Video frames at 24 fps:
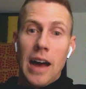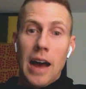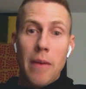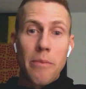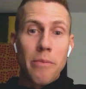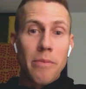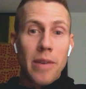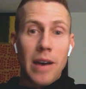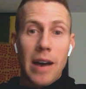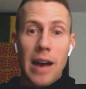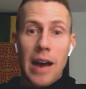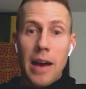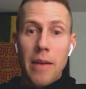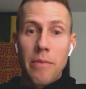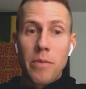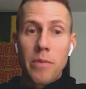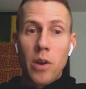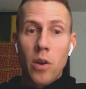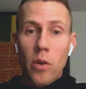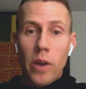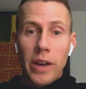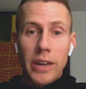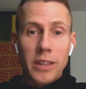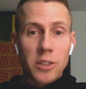I'm
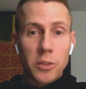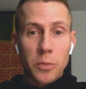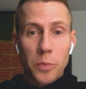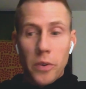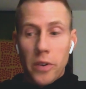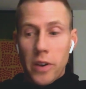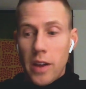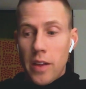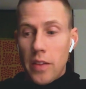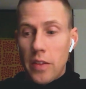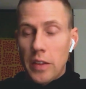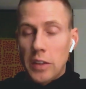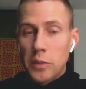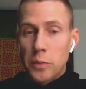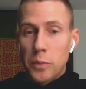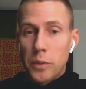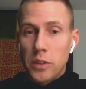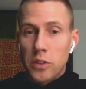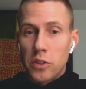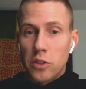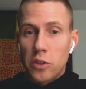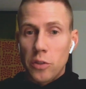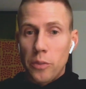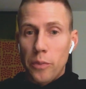no expert on this,
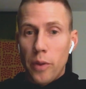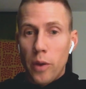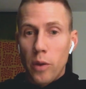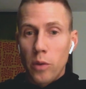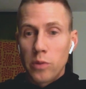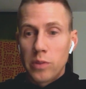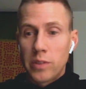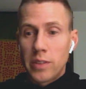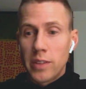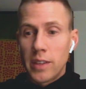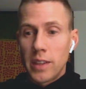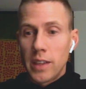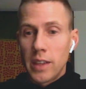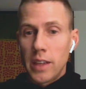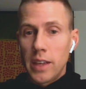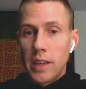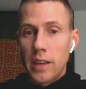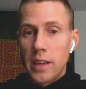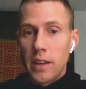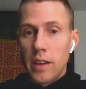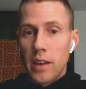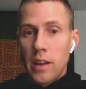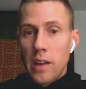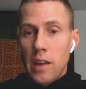but
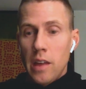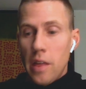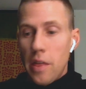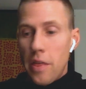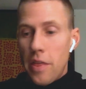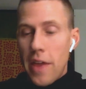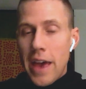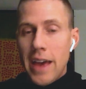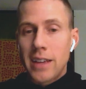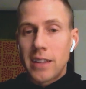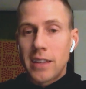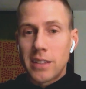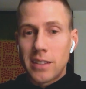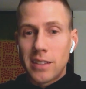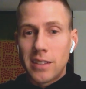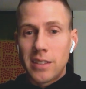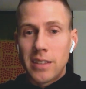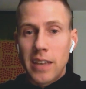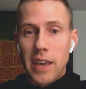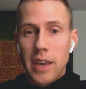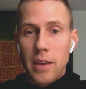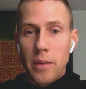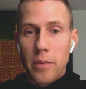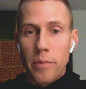supposedly that
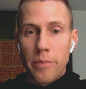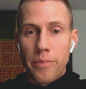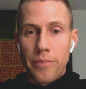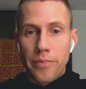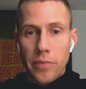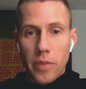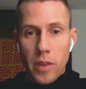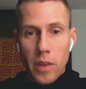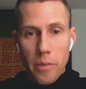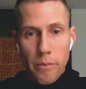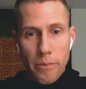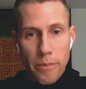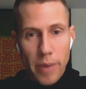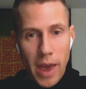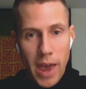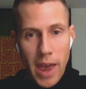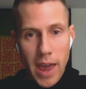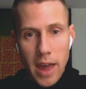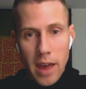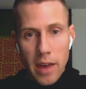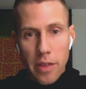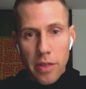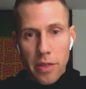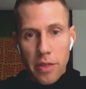same
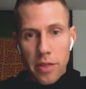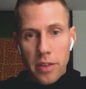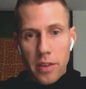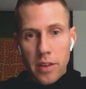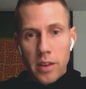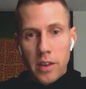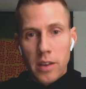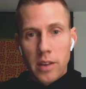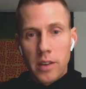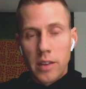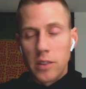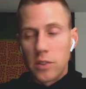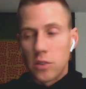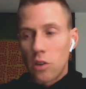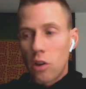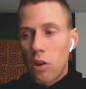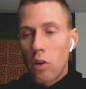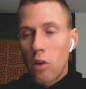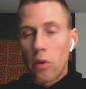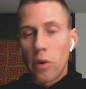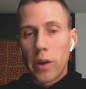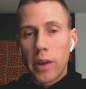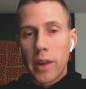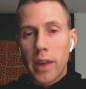path is
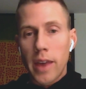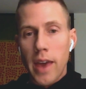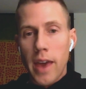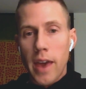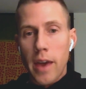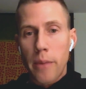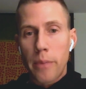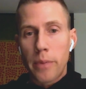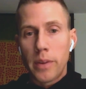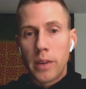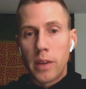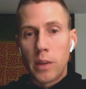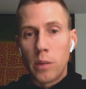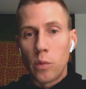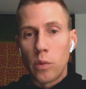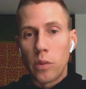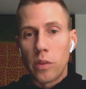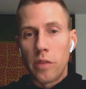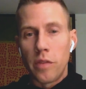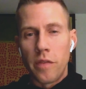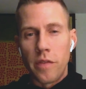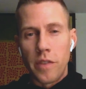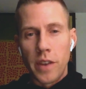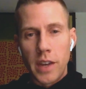already happening
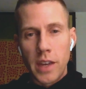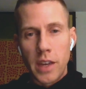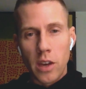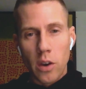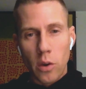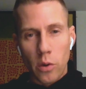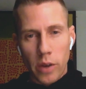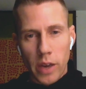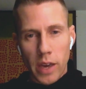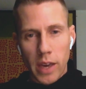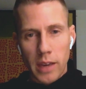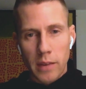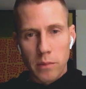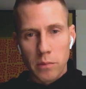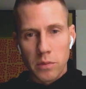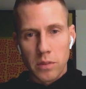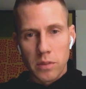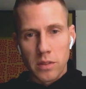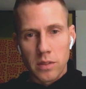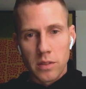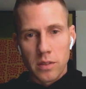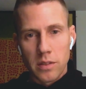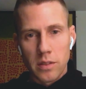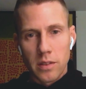with video
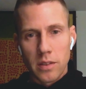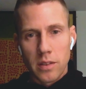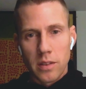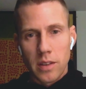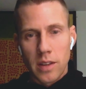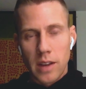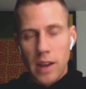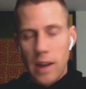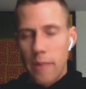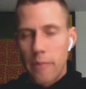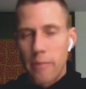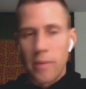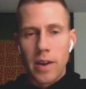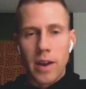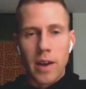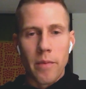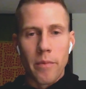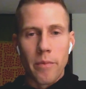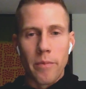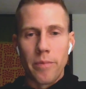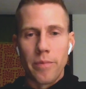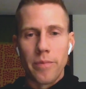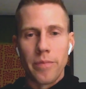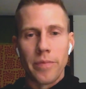games. And
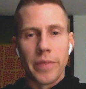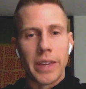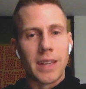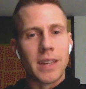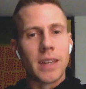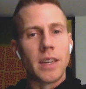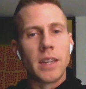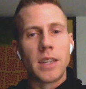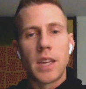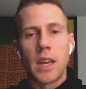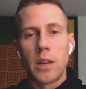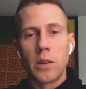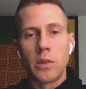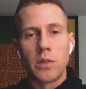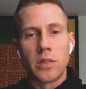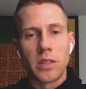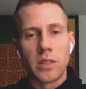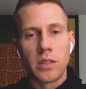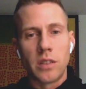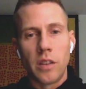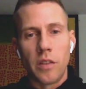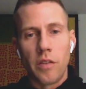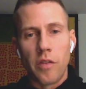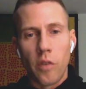I'm like Nintendo
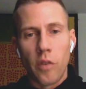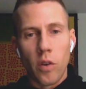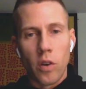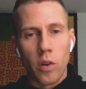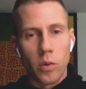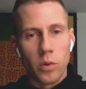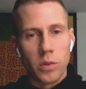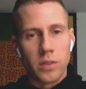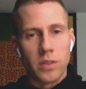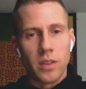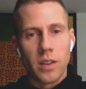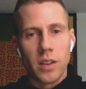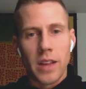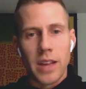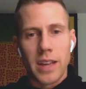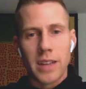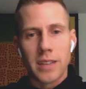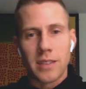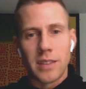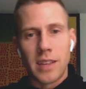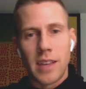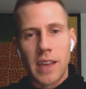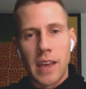64 was the last